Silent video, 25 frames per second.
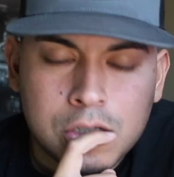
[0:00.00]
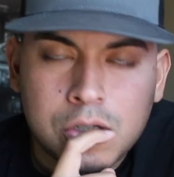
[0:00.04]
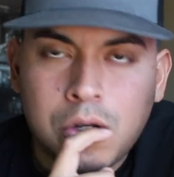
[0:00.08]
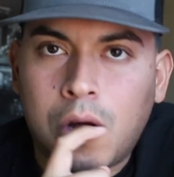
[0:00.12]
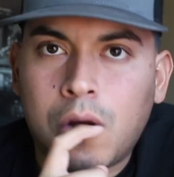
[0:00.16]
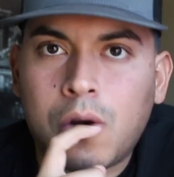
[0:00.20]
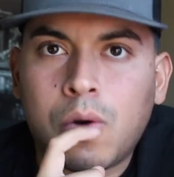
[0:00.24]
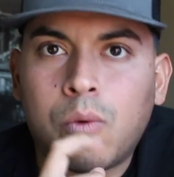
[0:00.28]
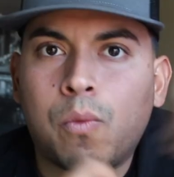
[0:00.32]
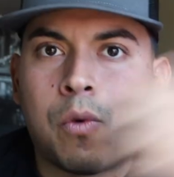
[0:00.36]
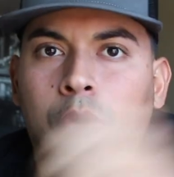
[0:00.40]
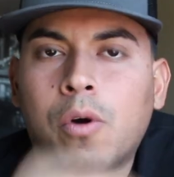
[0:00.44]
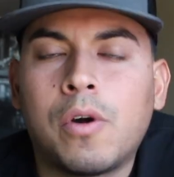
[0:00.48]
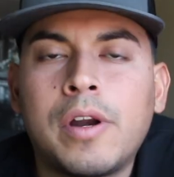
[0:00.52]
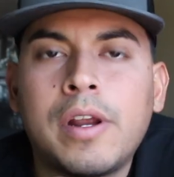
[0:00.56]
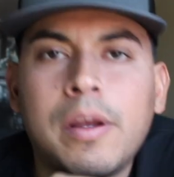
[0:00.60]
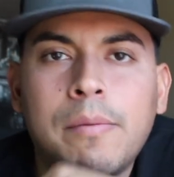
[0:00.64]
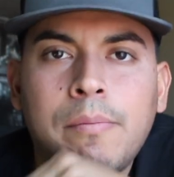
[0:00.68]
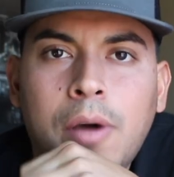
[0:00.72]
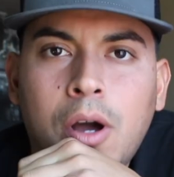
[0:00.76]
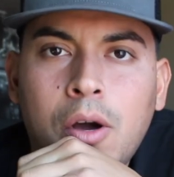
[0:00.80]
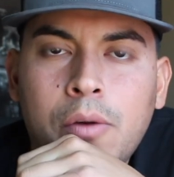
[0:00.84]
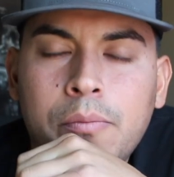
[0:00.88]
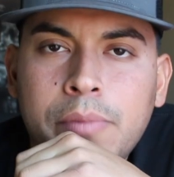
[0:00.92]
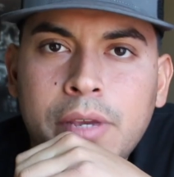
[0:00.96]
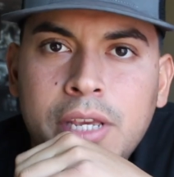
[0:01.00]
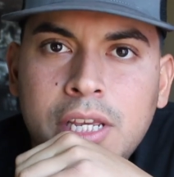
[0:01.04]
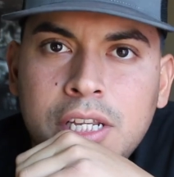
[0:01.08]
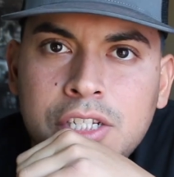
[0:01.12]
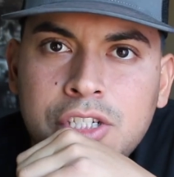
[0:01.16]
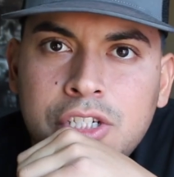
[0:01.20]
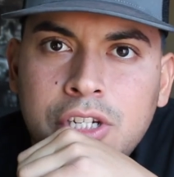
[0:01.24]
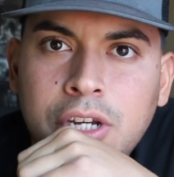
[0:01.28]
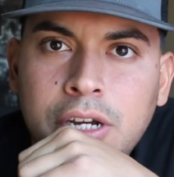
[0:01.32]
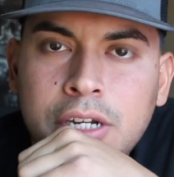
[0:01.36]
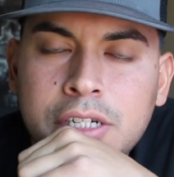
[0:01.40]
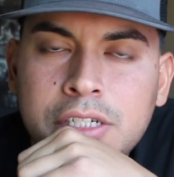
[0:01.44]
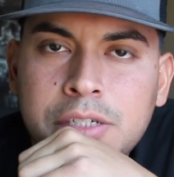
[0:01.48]
So I don't worry about being
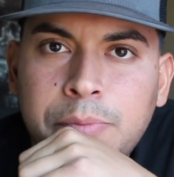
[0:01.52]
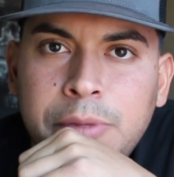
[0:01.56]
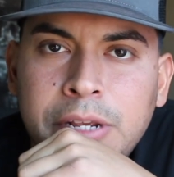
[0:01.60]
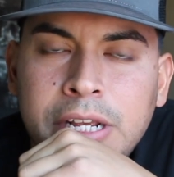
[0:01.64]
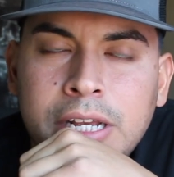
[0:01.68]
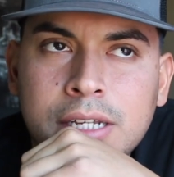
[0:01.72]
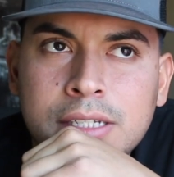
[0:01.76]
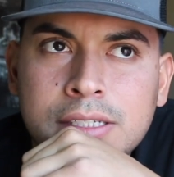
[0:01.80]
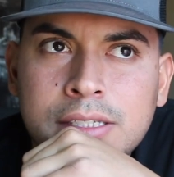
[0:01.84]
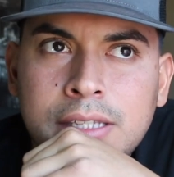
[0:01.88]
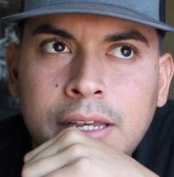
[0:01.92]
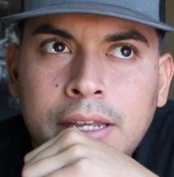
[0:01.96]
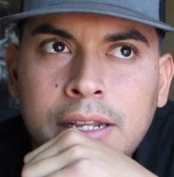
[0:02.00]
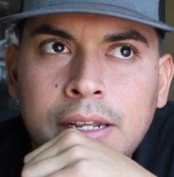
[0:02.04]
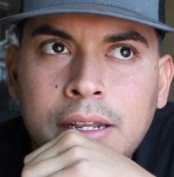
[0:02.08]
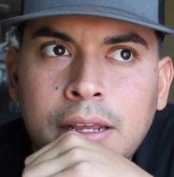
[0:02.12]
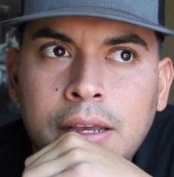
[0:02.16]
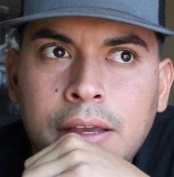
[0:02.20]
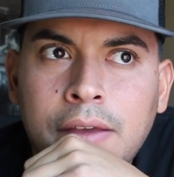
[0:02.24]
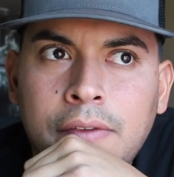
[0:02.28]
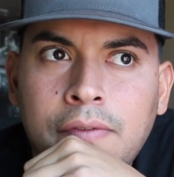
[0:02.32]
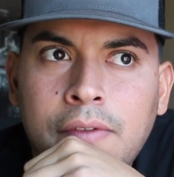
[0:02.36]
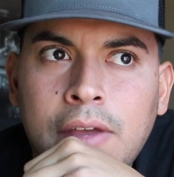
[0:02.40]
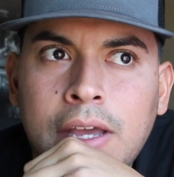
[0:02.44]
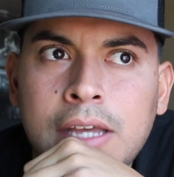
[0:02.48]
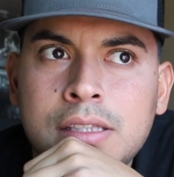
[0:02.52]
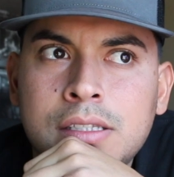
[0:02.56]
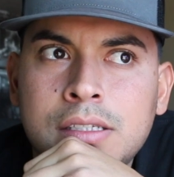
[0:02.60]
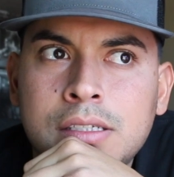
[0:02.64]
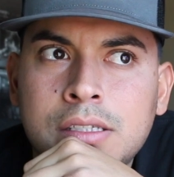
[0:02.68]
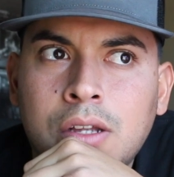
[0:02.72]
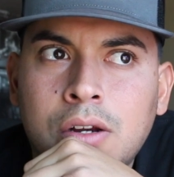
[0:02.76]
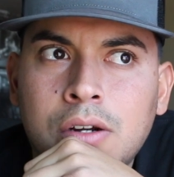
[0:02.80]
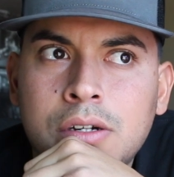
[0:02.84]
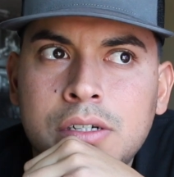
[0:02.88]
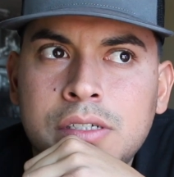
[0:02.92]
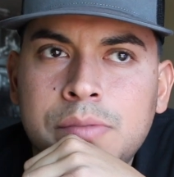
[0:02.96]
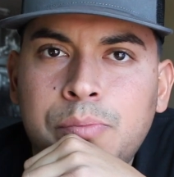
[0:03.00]
judged, because then that
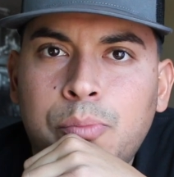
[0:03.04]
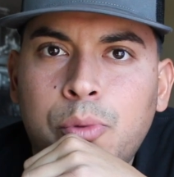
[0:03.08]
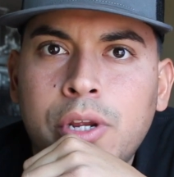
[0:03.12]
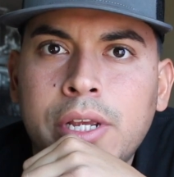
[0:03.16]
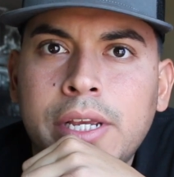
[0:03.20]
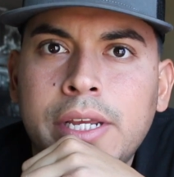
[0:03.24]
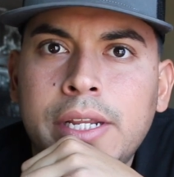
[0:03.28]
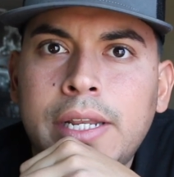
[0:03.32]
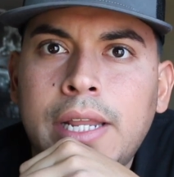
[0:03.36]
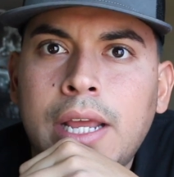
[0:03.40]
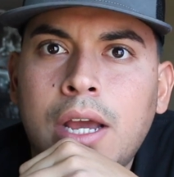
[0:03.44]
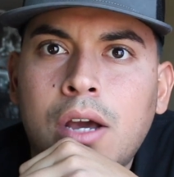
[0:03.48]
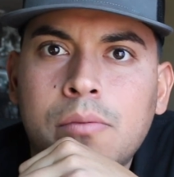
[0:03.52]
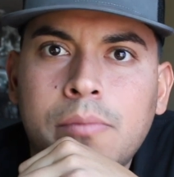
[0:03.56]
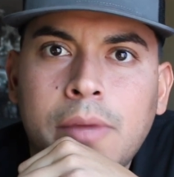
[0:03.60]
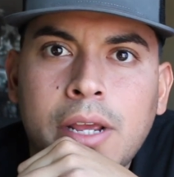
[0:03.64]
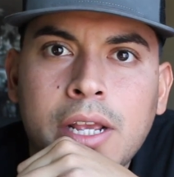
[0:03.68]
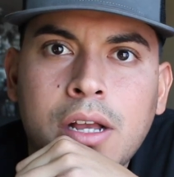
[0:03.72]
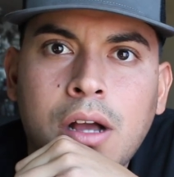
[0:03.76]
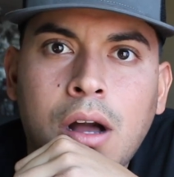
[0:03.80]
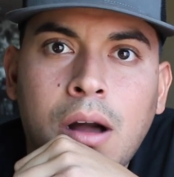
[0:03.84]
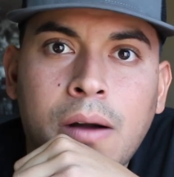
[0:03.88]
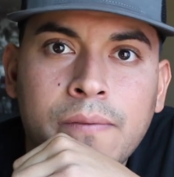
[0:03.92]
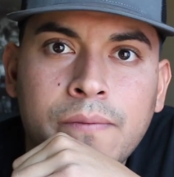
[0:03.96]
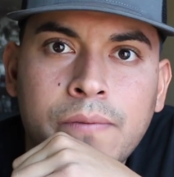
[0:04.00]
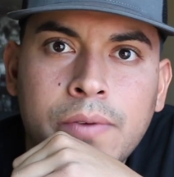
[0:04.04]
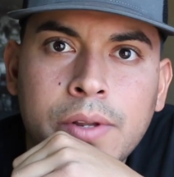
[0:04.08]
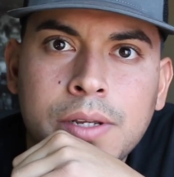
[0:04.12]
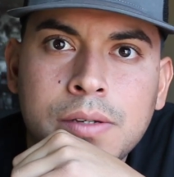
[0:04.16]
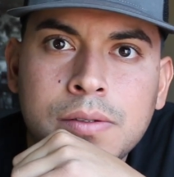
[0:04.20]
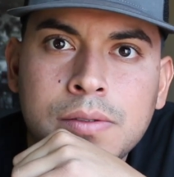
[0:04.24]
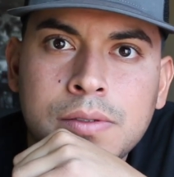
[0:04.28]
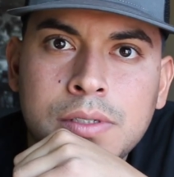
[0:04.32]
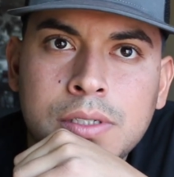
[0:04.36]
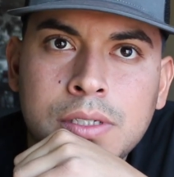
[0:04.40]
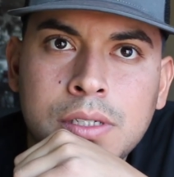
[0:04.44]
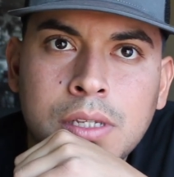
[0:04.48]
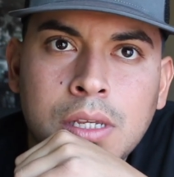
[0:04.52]
starts bringing down my
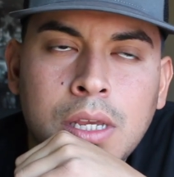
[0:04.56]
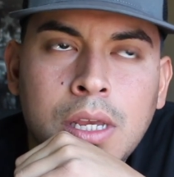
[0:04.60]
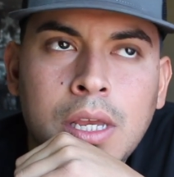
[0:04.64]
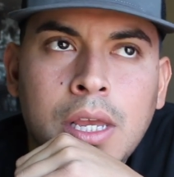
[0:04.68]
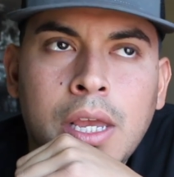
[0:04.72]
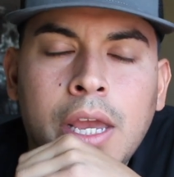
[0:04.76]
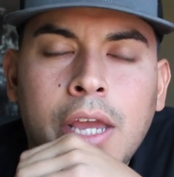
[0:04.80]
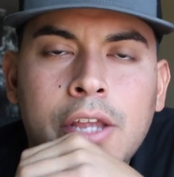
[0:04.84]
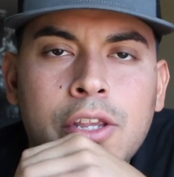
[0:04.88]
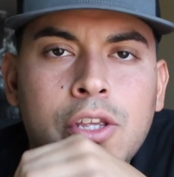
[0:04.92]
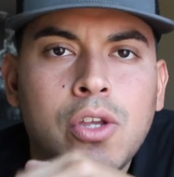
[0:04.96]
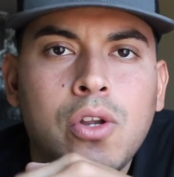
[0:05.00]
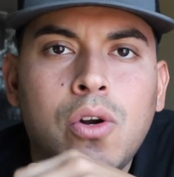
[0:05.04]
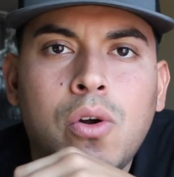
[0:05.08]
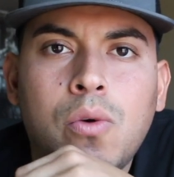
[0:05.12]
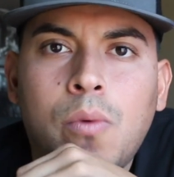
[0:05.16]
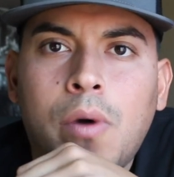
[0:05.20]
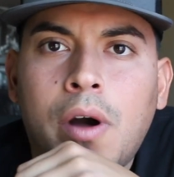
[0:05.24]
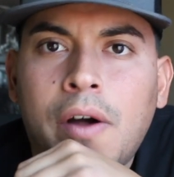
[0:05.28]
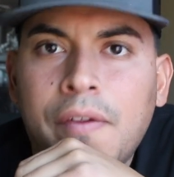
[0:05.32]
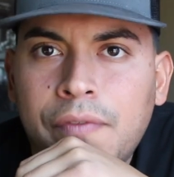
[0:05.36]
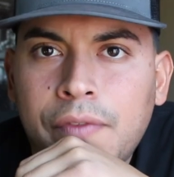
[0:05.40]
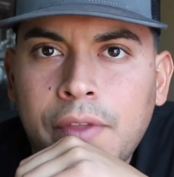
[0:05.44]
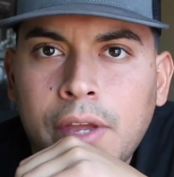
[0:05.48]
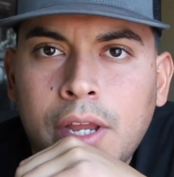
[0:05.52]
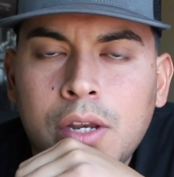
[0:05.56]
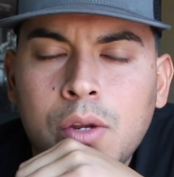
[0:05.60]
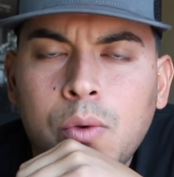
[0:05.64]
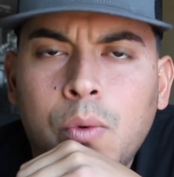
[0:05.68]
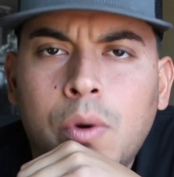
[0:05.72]
confidence, and you don't want that.